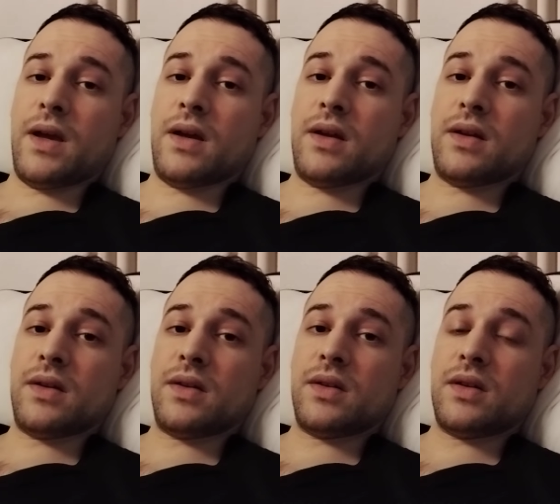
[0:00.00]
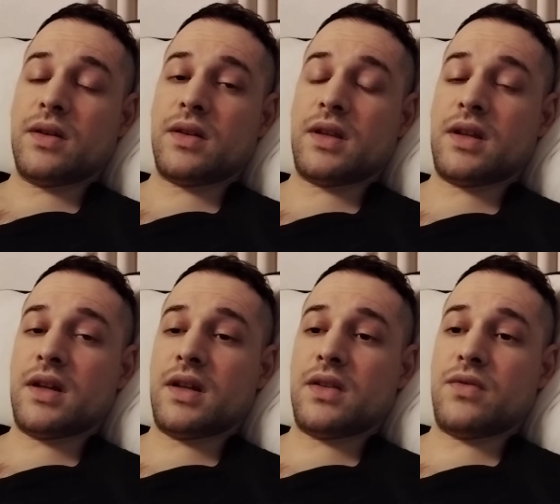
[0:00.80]
And that
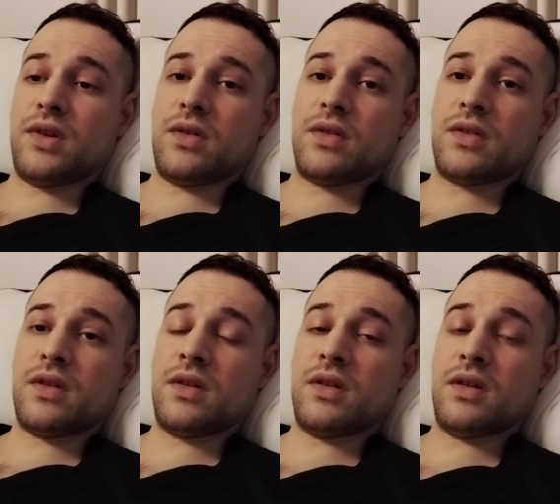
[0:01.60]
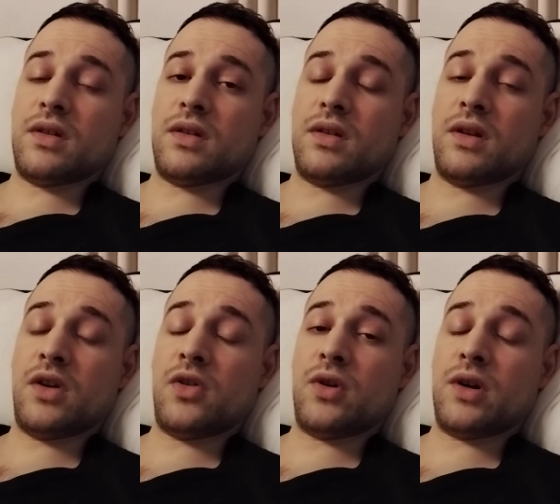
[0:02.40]
eighth sphere is in the
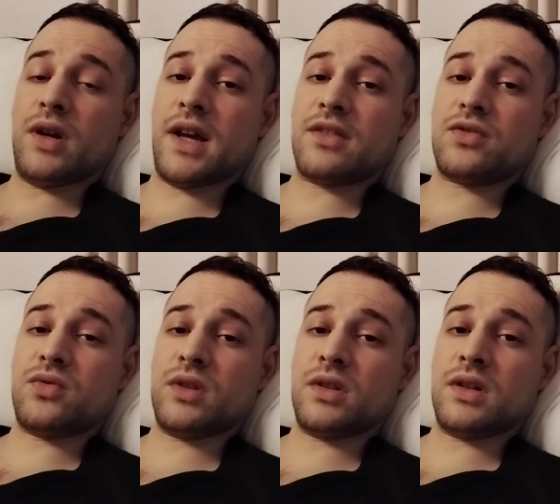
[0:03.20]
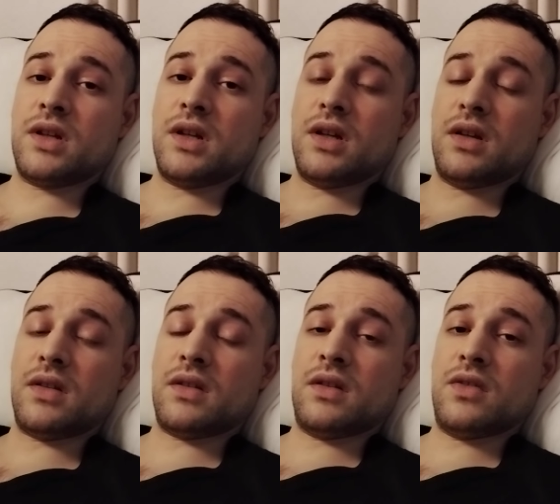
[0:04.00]
lower astral,
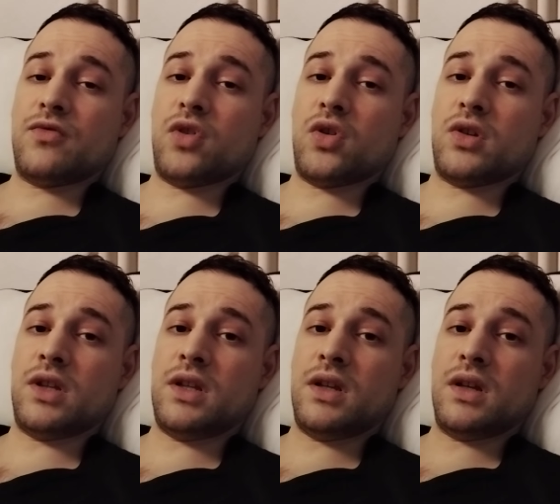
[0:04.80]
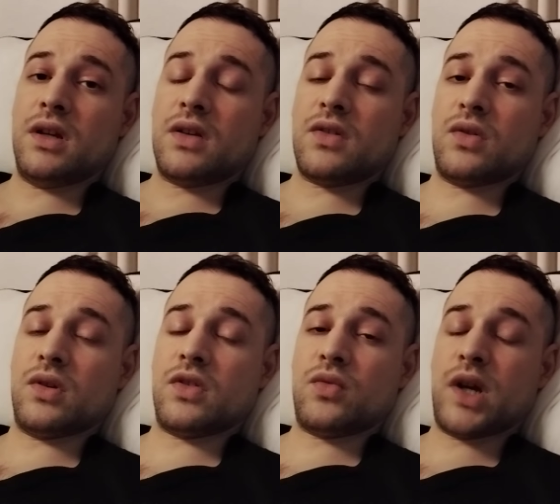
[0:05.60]
it's in the 4D, so
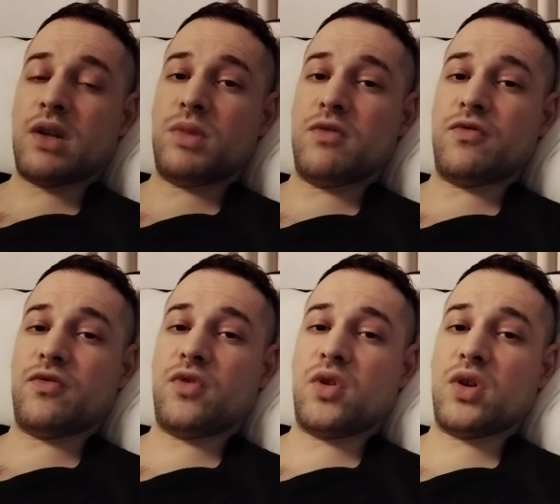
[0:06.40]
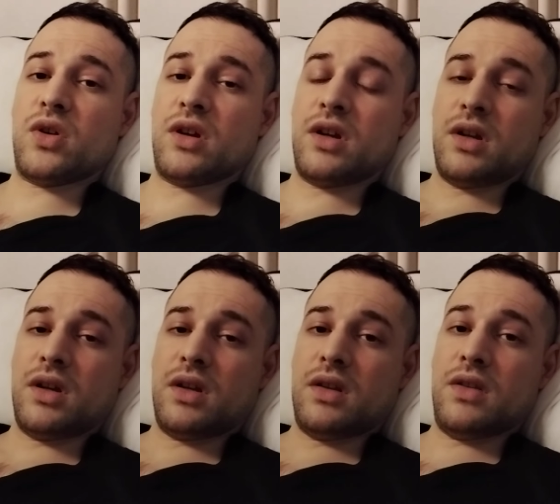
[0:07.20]
it is right before
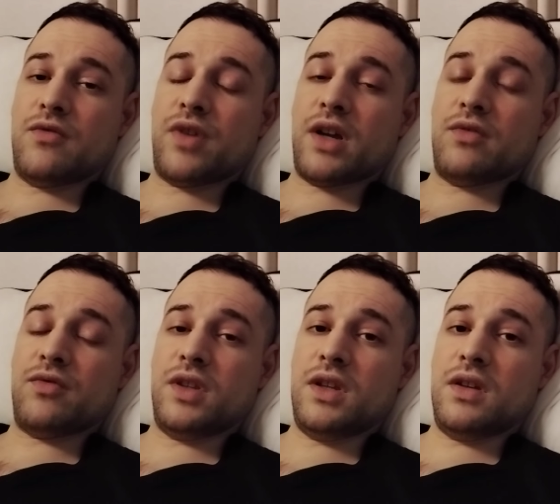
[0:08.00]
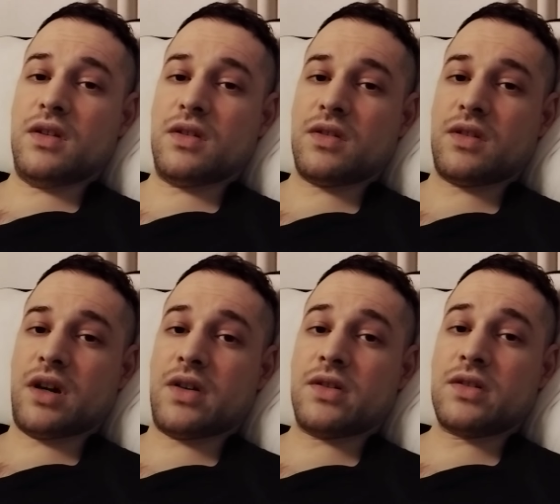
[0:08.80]
the 5D
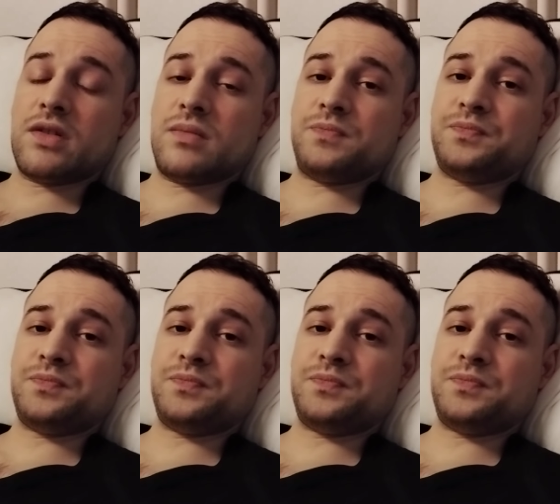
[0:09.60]
starts.